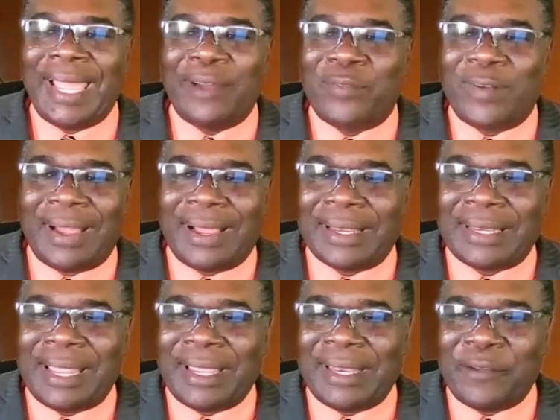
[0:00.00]

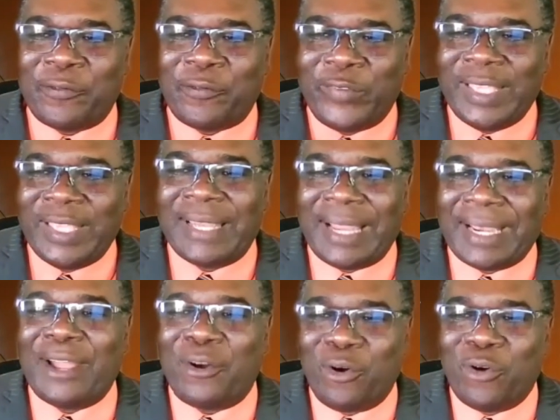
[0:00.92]
whenever they
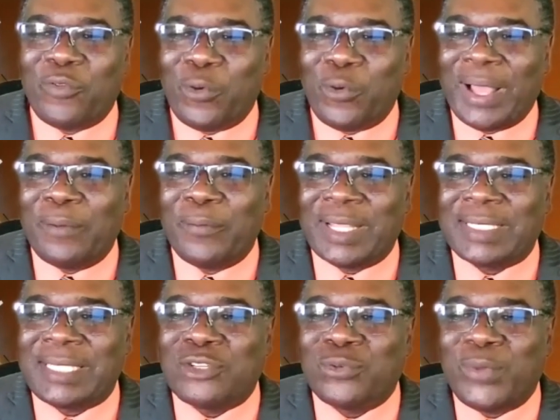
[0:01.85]
feel that they're
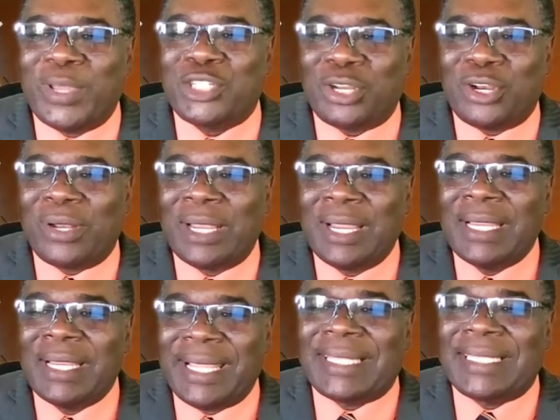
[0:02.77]
overwhelmed with a situation
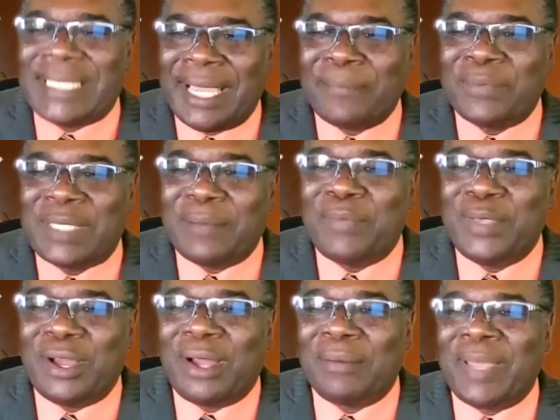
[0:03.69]
or they're
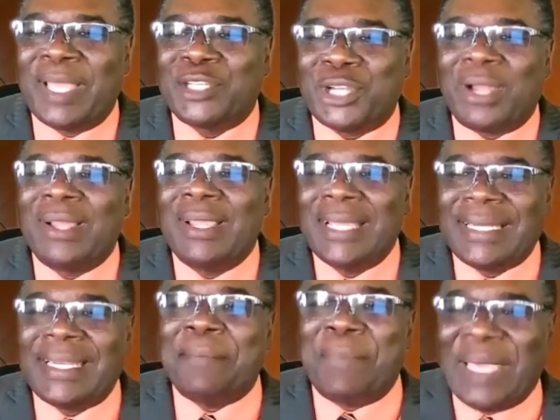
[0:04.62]
tempted beyond
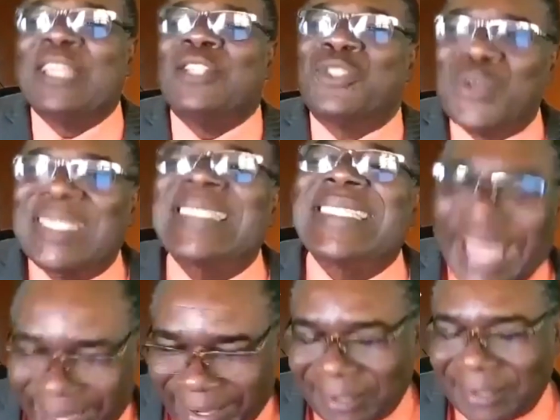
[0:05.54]
measure. They begin to
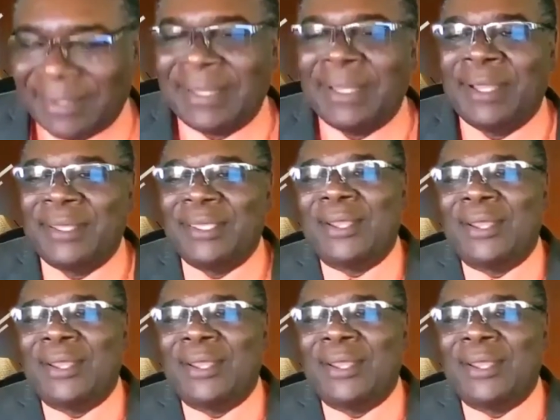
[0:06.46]
sing.